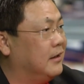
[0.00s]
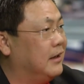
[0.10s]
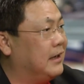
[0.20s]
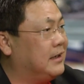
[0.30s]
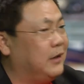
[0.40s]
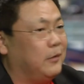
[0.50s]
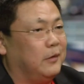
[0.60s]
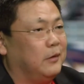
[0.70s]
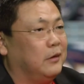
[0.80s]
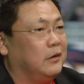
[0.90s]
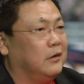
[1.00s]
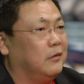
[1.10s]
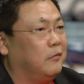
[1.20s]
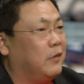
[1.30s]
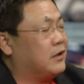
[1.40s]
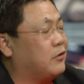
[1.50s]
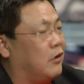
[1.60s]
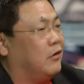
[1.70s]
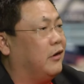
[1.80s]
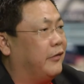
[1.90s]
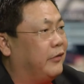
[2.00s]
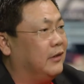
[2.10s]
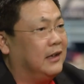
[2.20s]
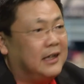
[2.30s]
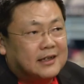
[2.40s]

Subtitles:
Actually, what's wrong of listen